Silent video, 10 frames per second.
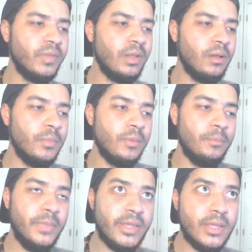But
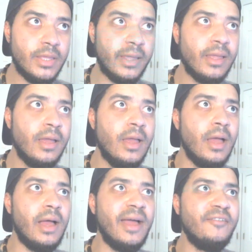me, like,
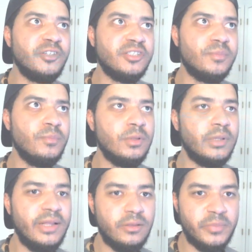I've just
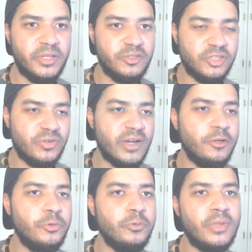lately been just trying to
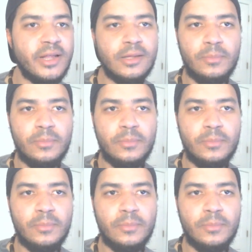do like